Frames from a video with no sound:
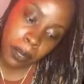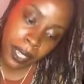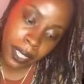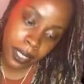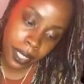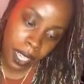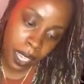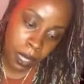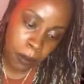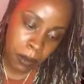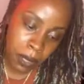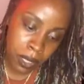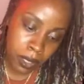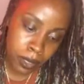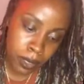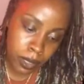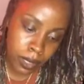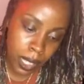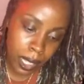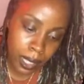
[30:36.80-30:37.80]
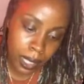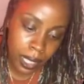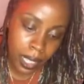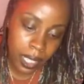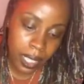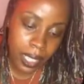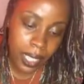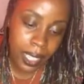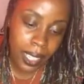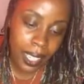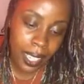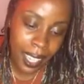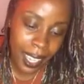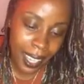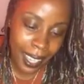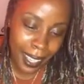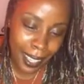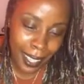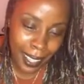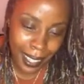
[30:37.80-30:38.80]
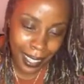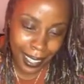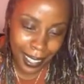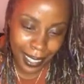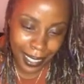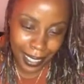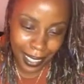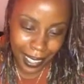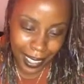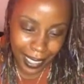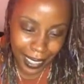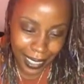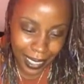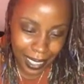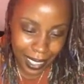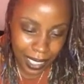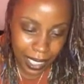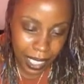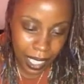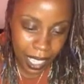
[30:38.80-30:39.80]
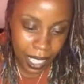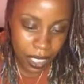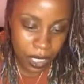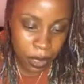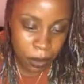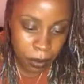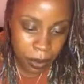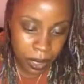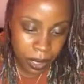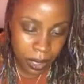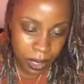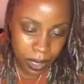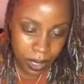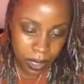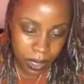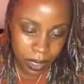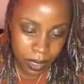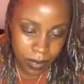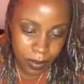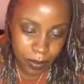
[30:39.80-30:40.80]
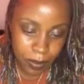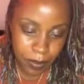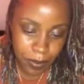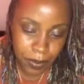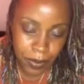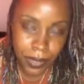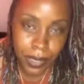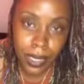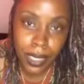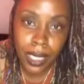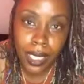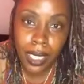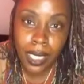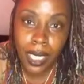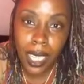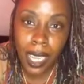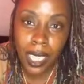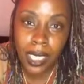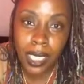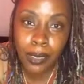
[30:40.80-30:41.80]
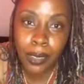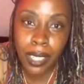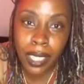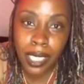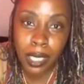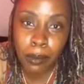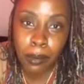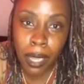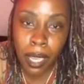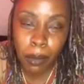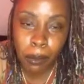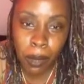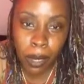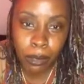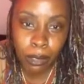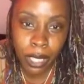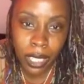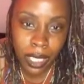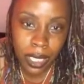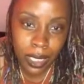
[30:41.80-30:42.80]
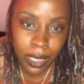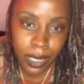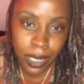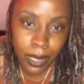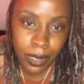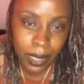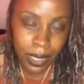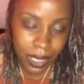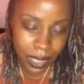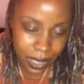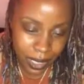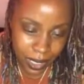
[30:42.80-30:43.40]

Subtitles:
Diamond. I think, yeah. Hey, how you been? I love when I get my regulars on here.